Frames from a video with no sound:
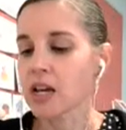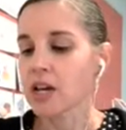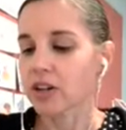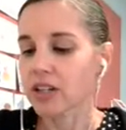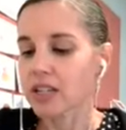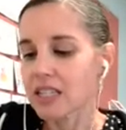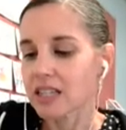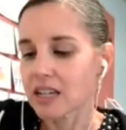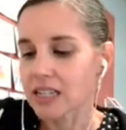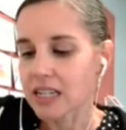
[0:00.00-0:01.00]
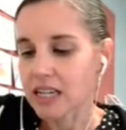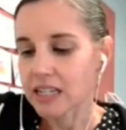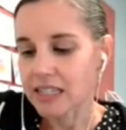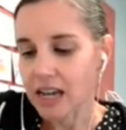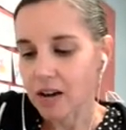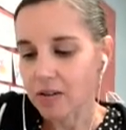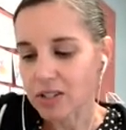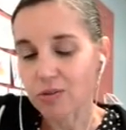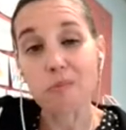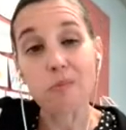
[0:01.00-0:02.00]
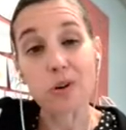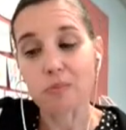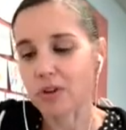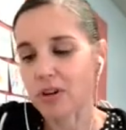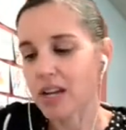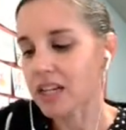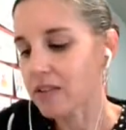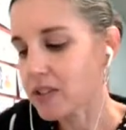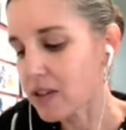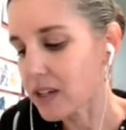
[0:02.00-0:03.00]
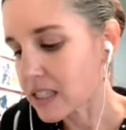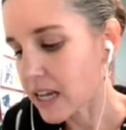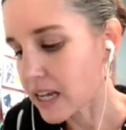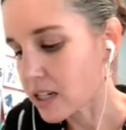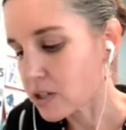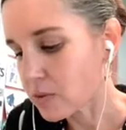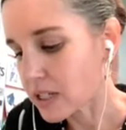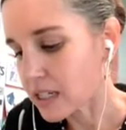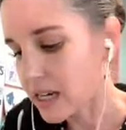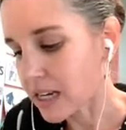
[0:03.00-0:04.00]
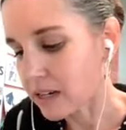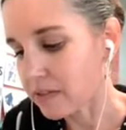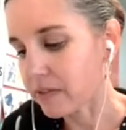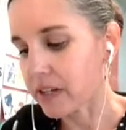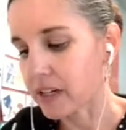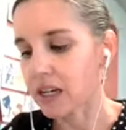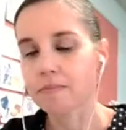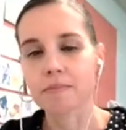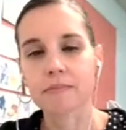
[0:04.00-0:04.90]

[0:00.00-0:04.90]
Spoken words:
You're going to see that it's headed down. It's going more and more negative, so it's headed towards negative infinity.